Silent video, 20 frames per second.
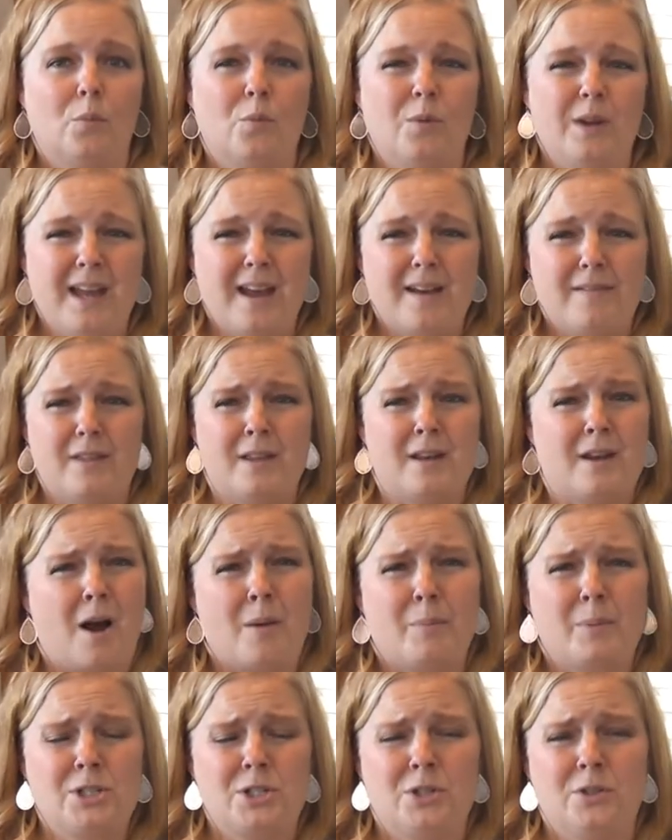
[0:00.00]
we have an
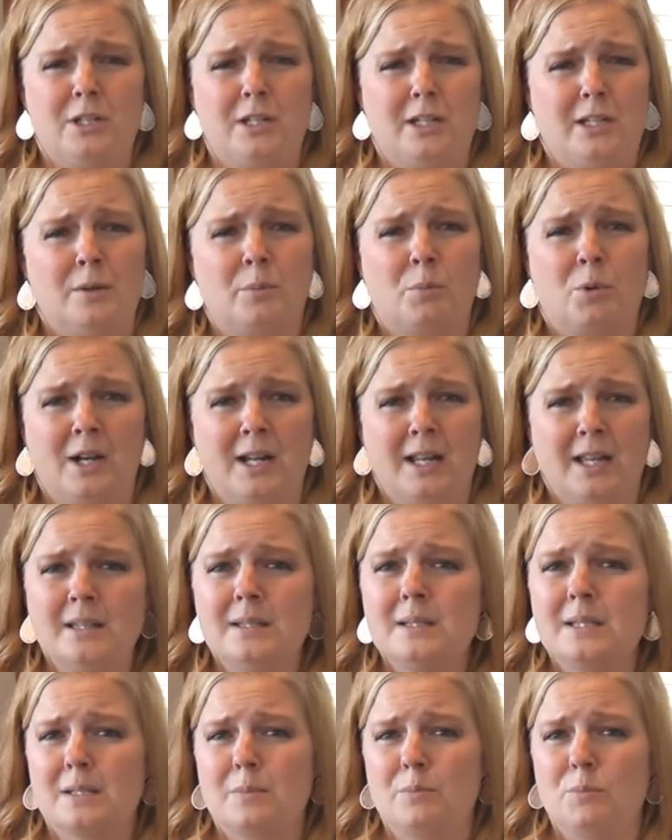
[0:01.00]
opportunity to bring
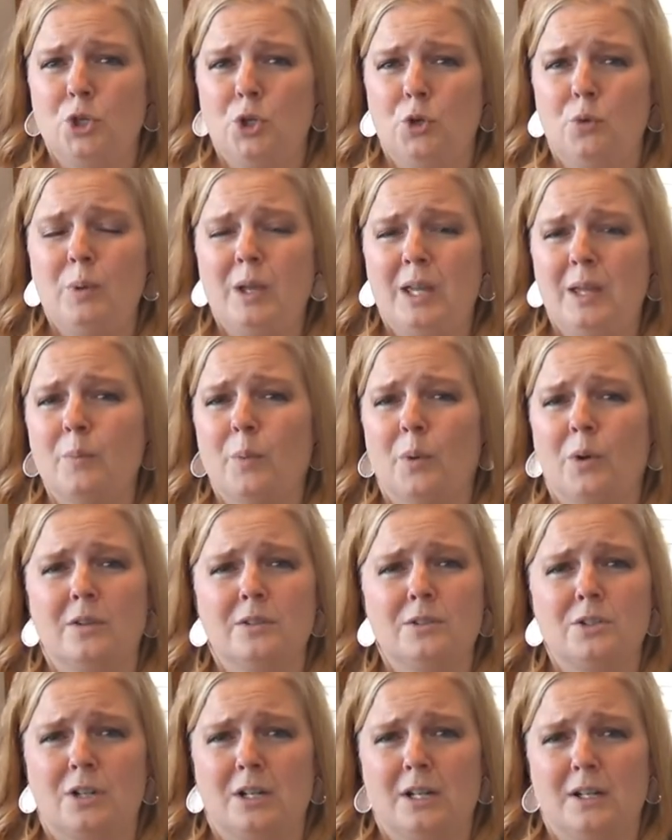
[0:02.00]
in some new
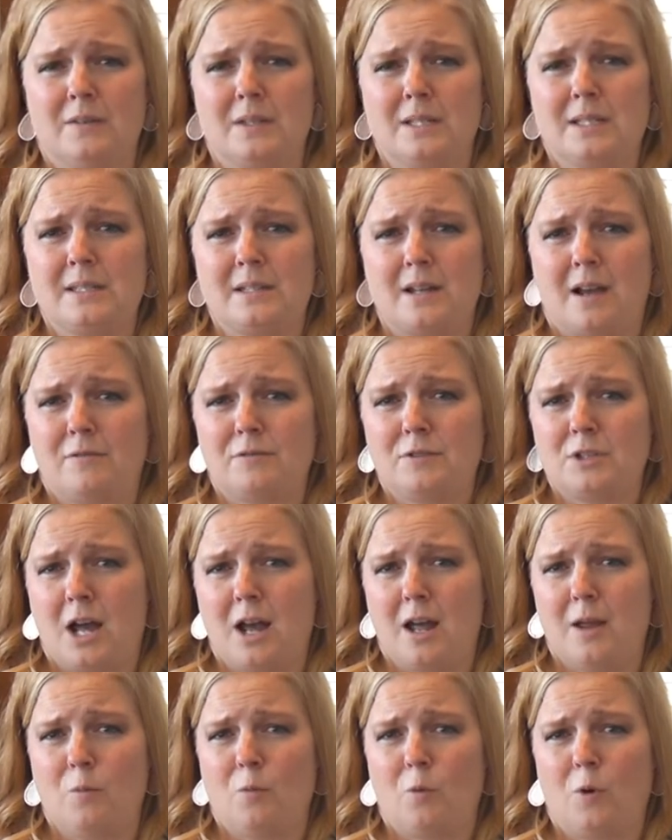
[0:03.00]
people during this tough
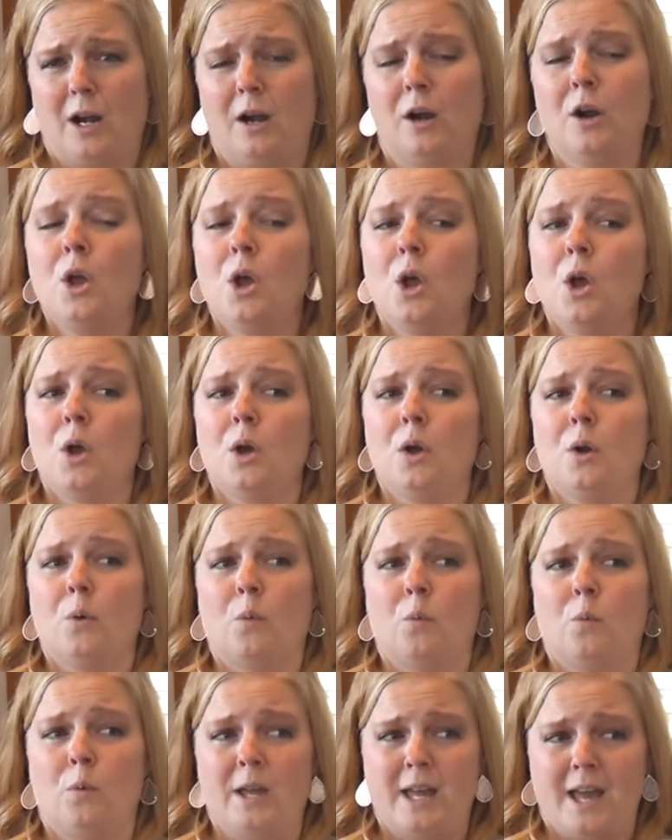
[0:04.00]
time where
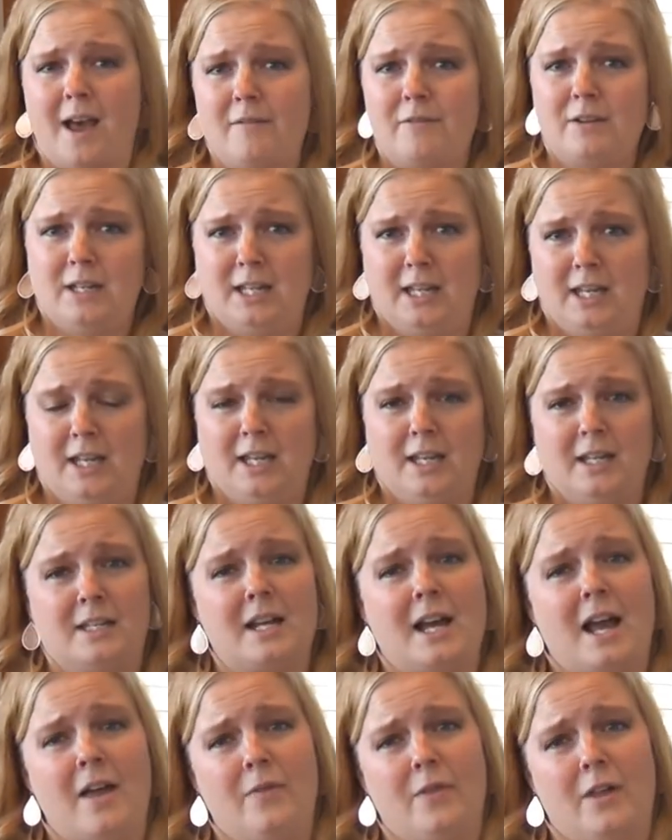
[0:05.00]
we have a
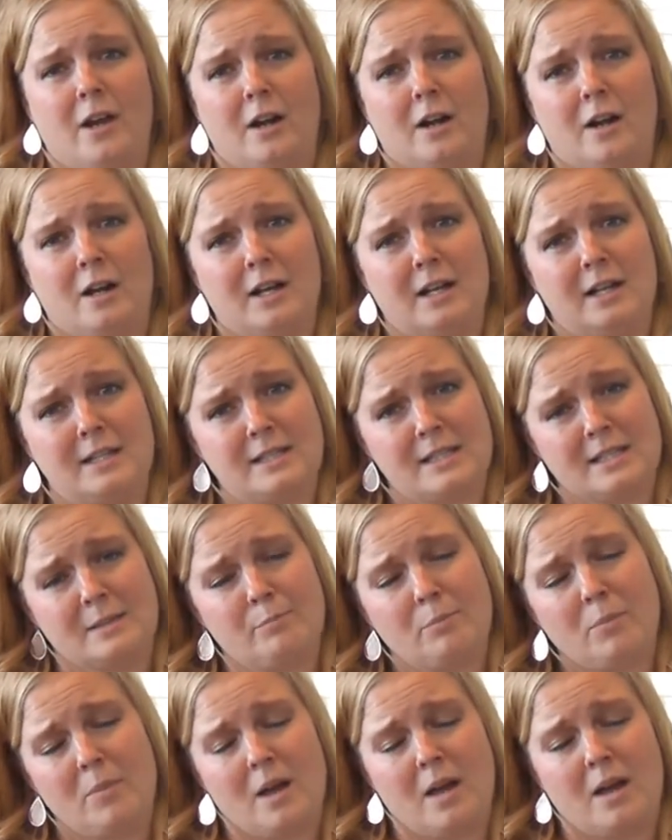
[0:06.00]
need and there is
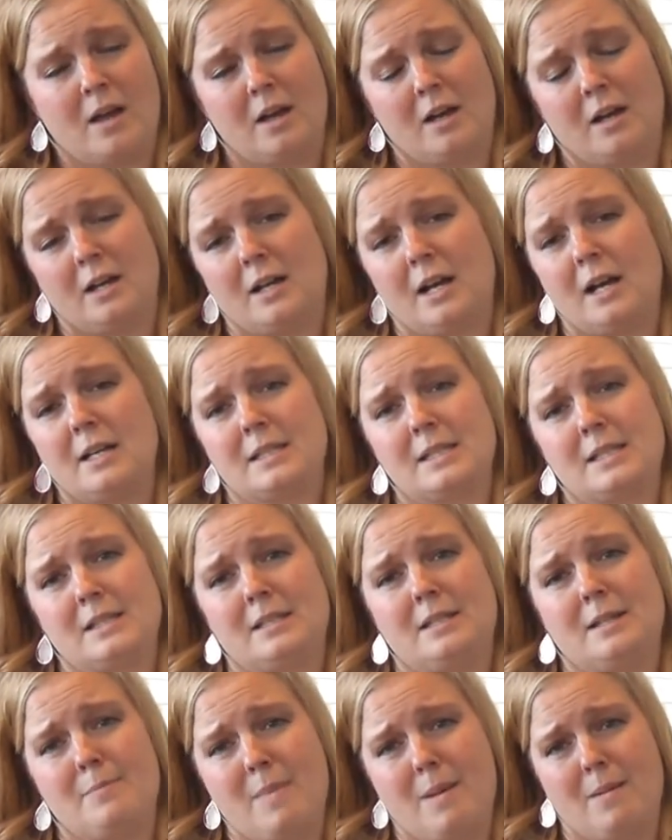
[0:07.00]
a
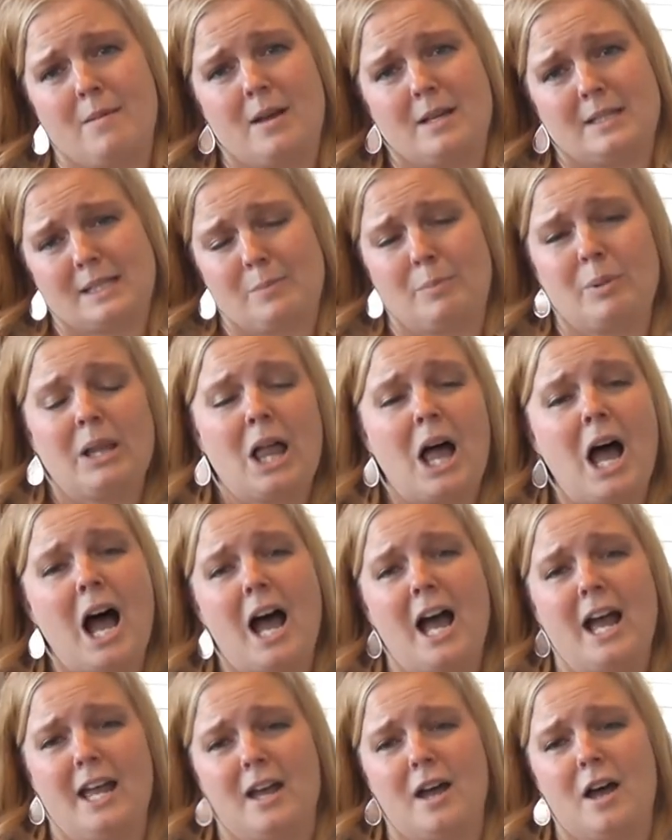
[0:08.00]

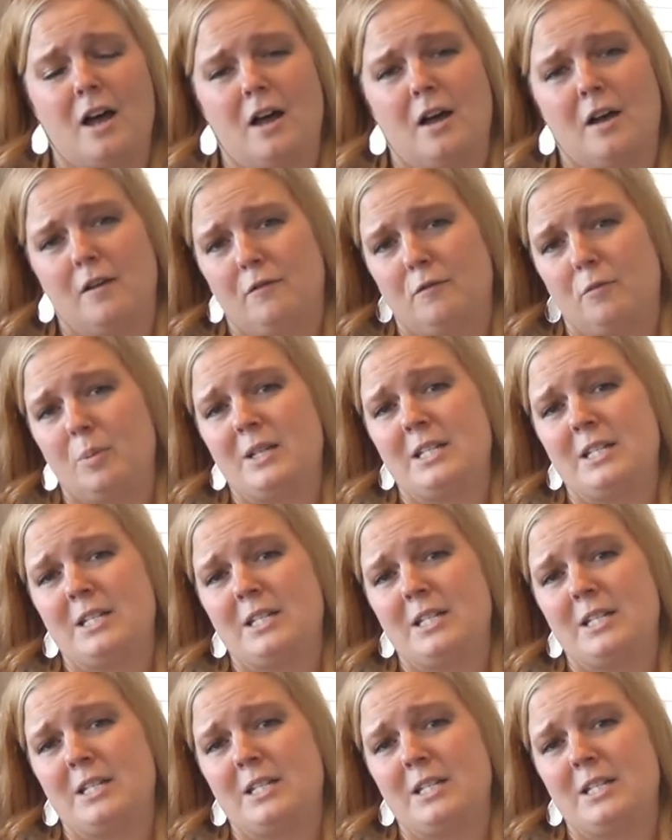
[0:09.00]
supply of